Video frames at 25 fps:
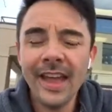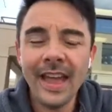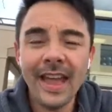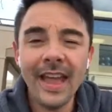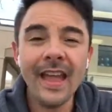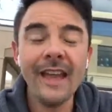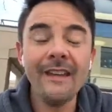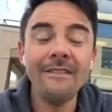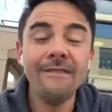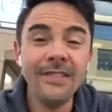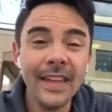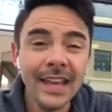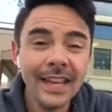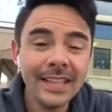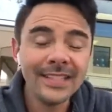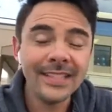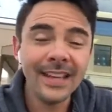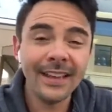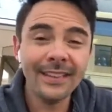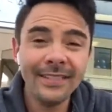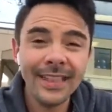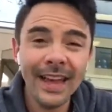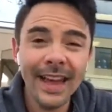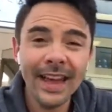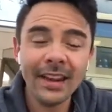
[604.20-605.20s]
If they
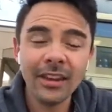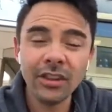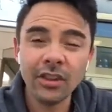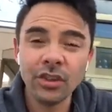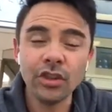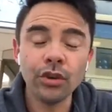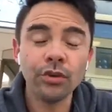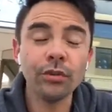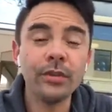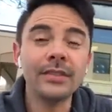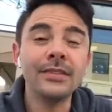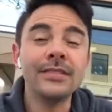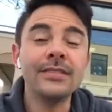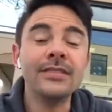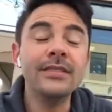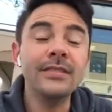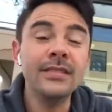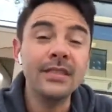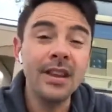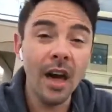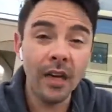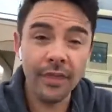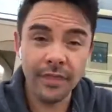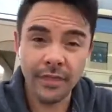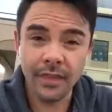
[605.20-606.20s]
said that, there is
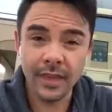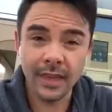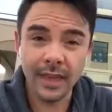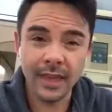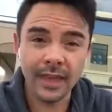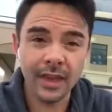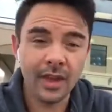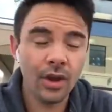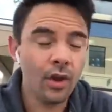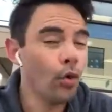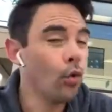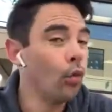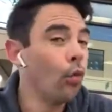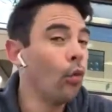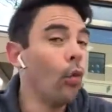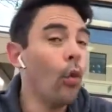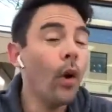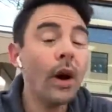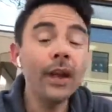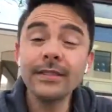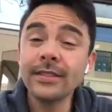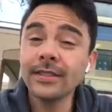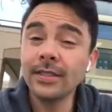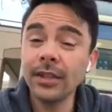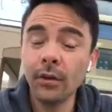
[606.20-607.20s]
nothing
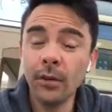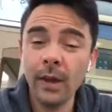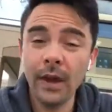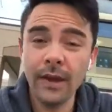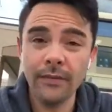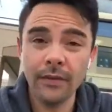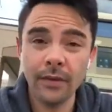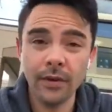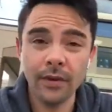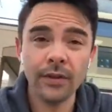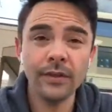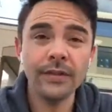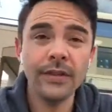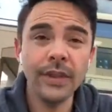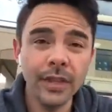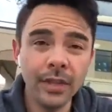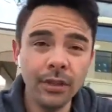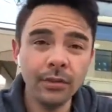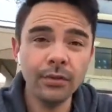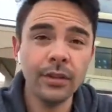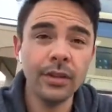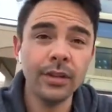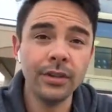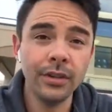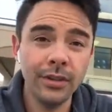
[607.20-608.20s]
whatsoever that
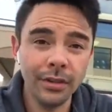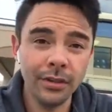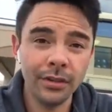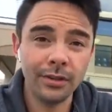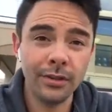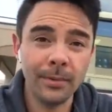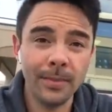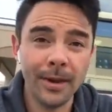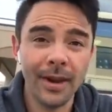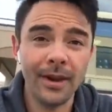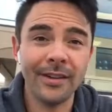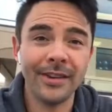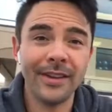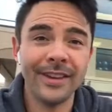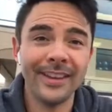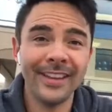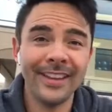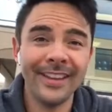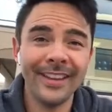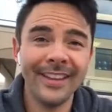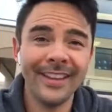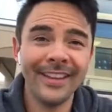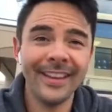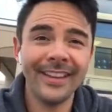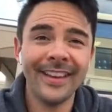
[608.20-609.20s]
you could do about it.
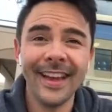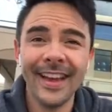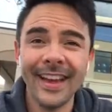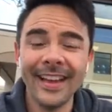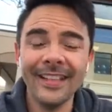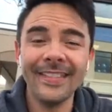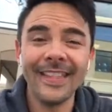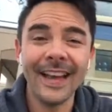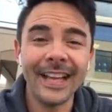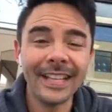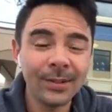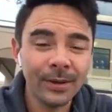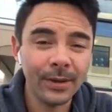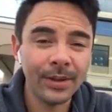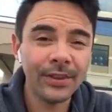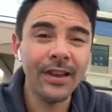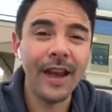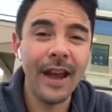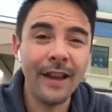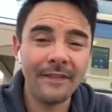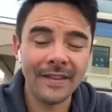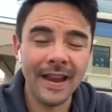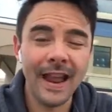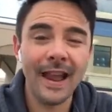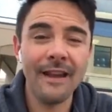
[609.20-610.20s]
Okay, that's why you
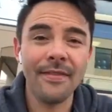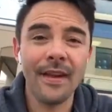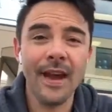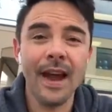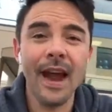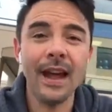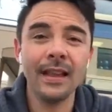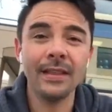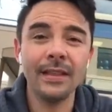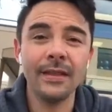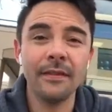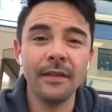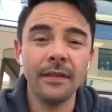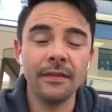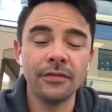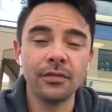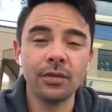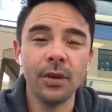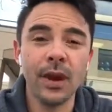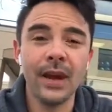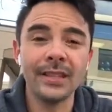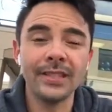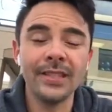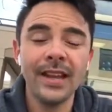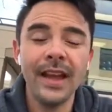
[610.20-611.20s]
have to have that high level of
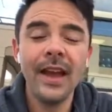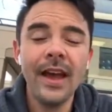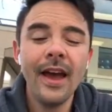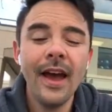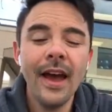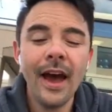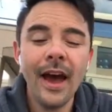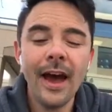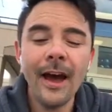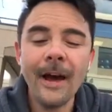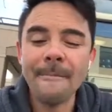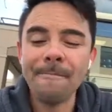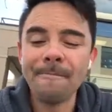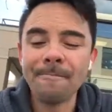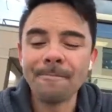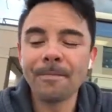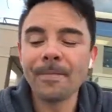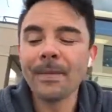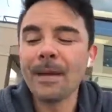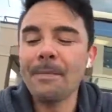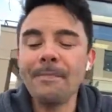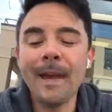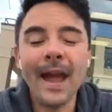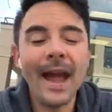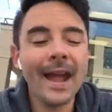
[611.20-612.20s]
trust.
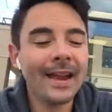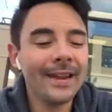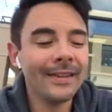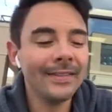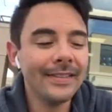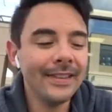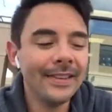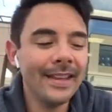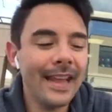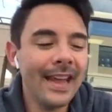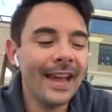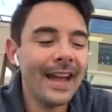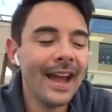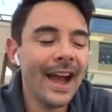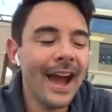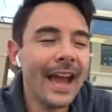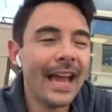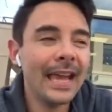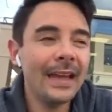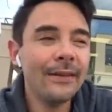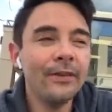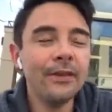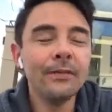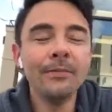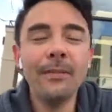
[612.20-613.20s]
Back in the day, I
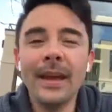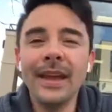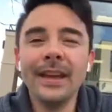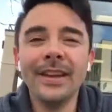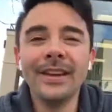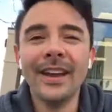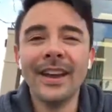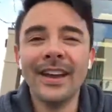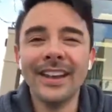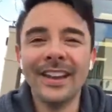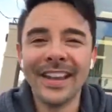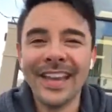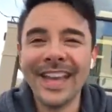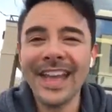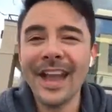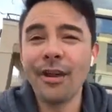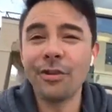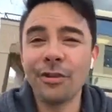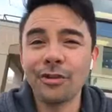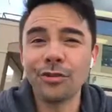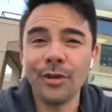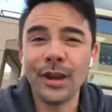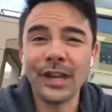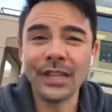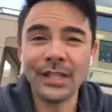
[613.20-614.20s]
even made an
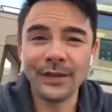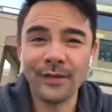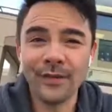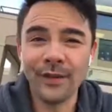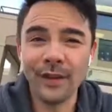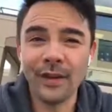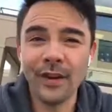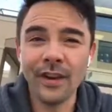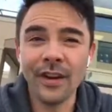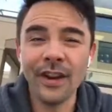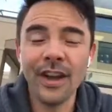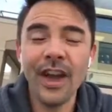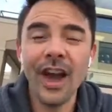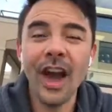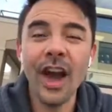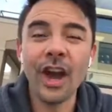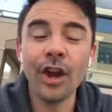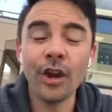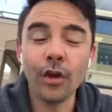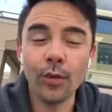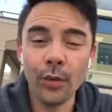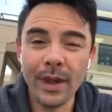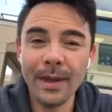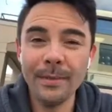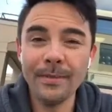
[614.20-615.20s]
account transfer
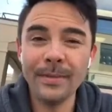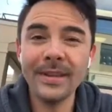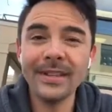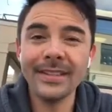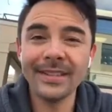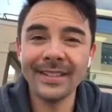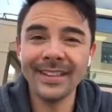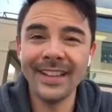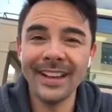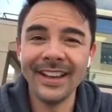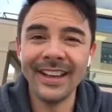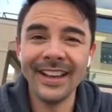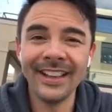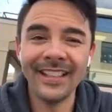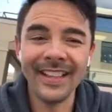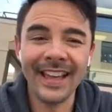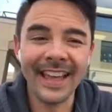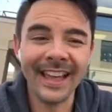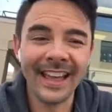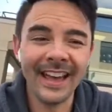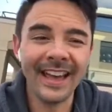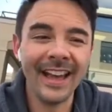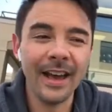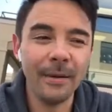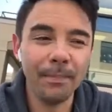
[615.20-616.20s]
agreement, like
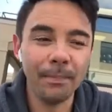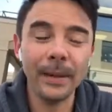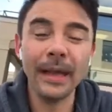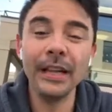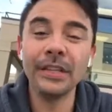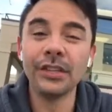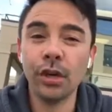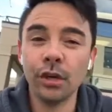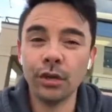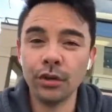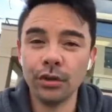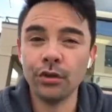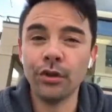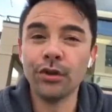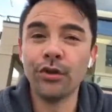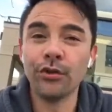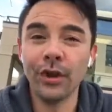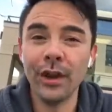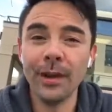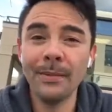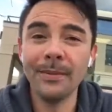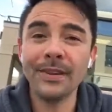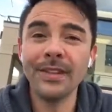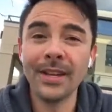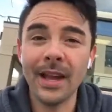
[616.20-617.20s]
a placeholder
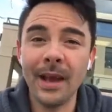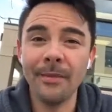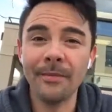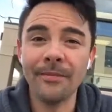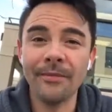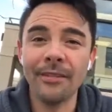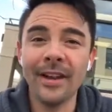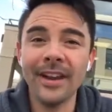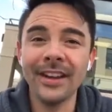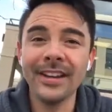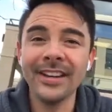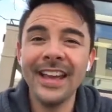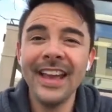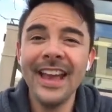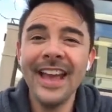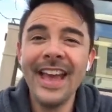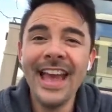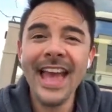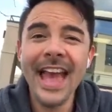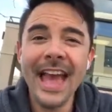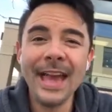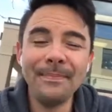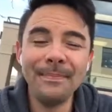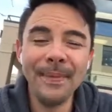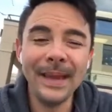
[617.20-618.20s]
agreement up front.
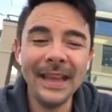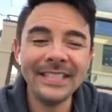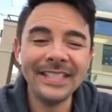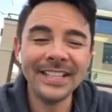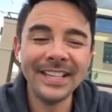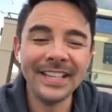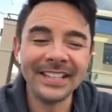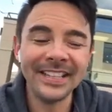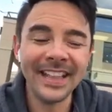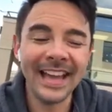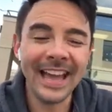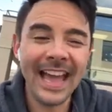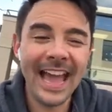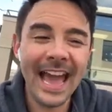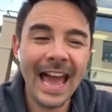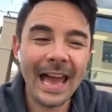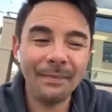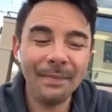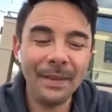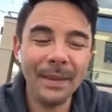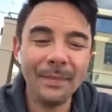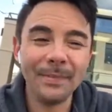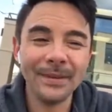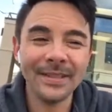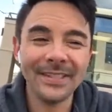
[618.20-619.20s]
And basically I had
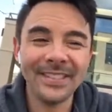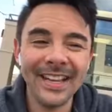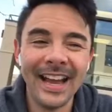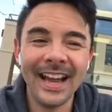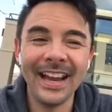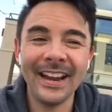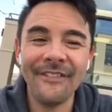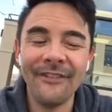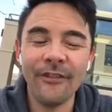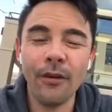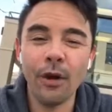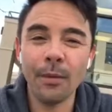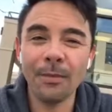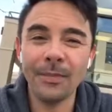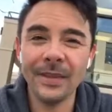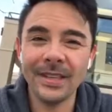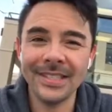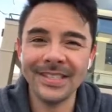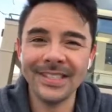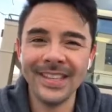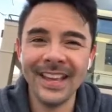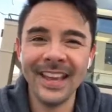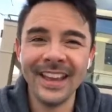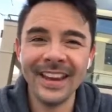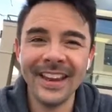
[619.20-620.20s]
people sign a form that
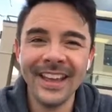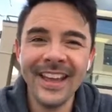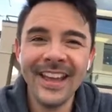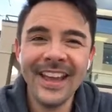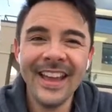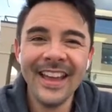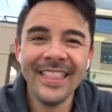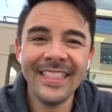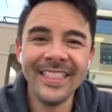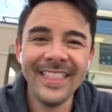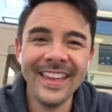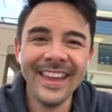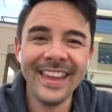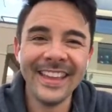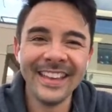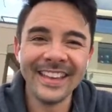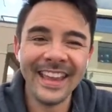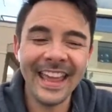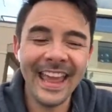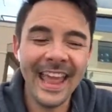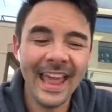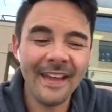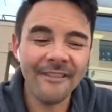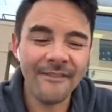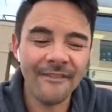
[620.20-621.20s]
said that
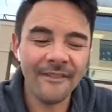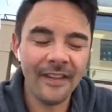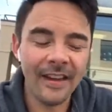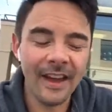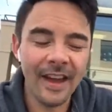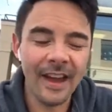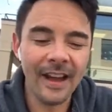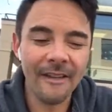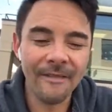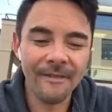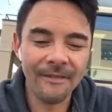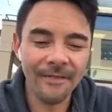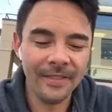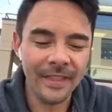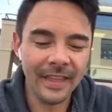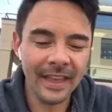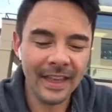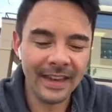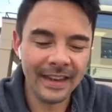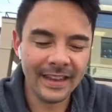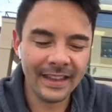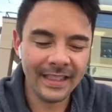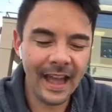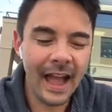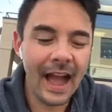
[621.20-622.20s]

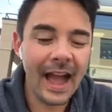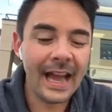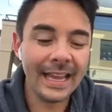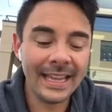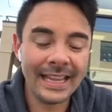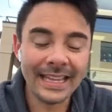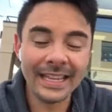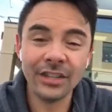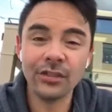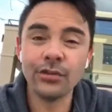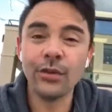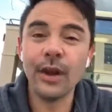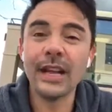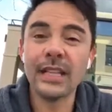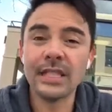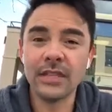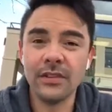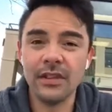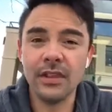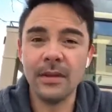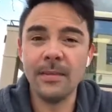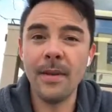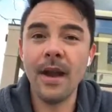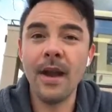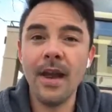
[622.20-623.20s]
that I can transfer
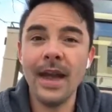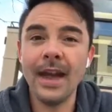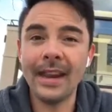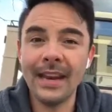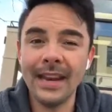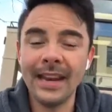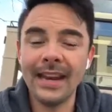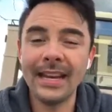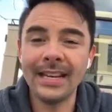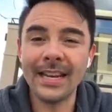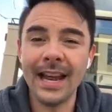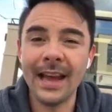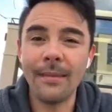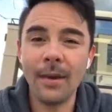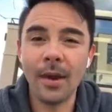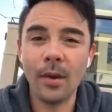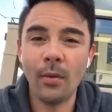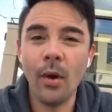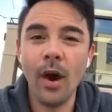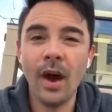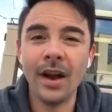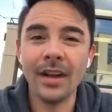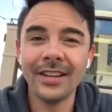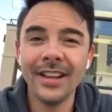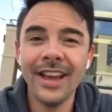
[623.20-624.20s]
them out at any time I
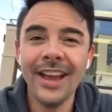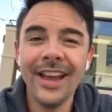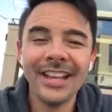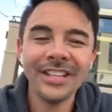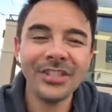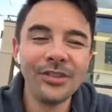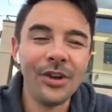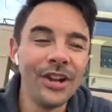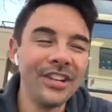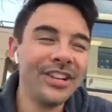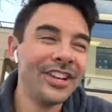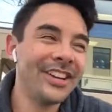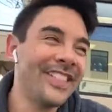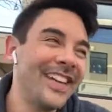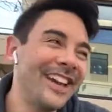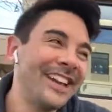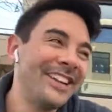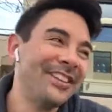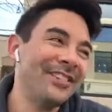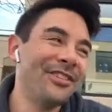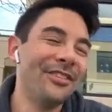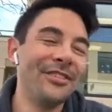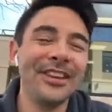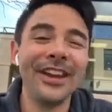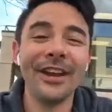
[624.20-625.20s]
want. So I took that
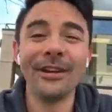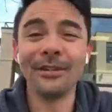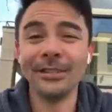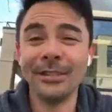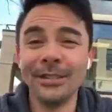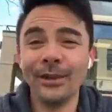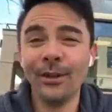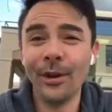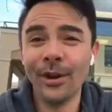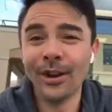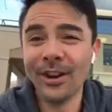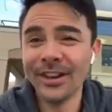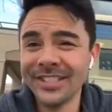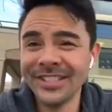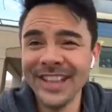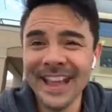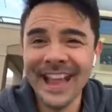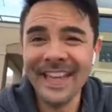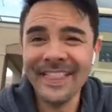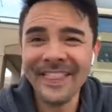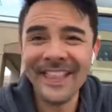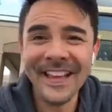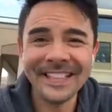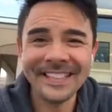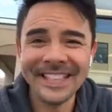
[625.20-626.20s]
to Doterra's lawyers
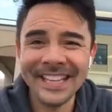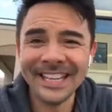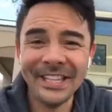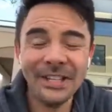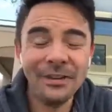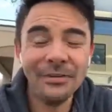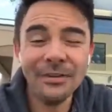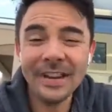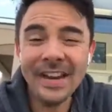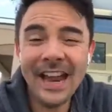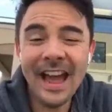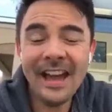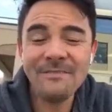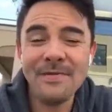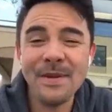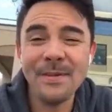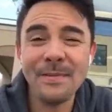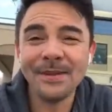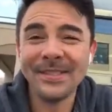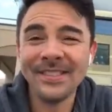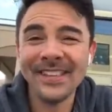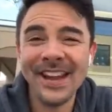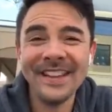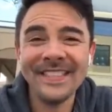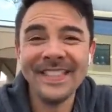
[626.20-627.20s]
and they said, you can have people
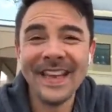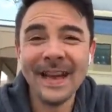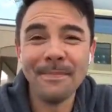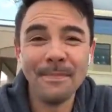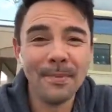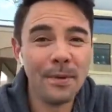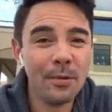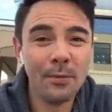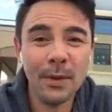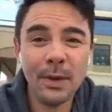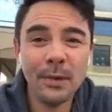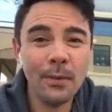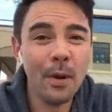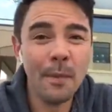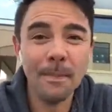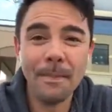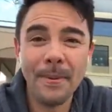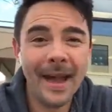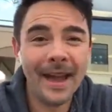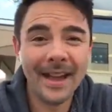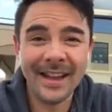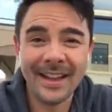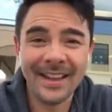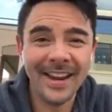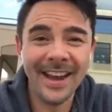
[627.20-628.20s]
sign that, but we won't
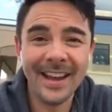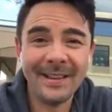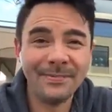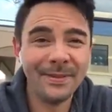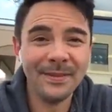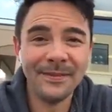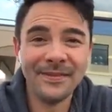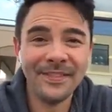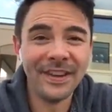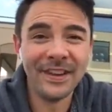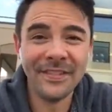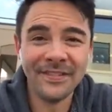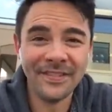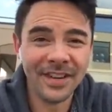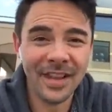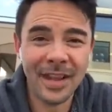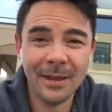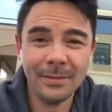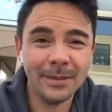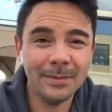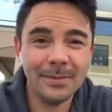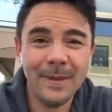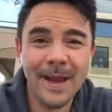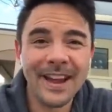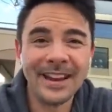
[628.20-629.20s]
back it up if it ever
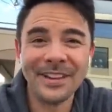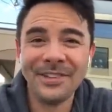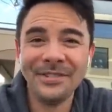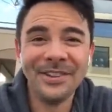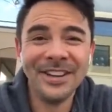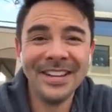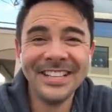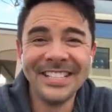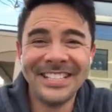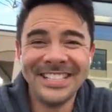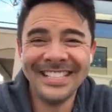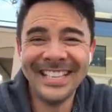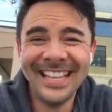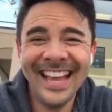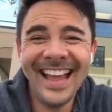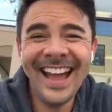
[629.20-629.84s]
comes back to us.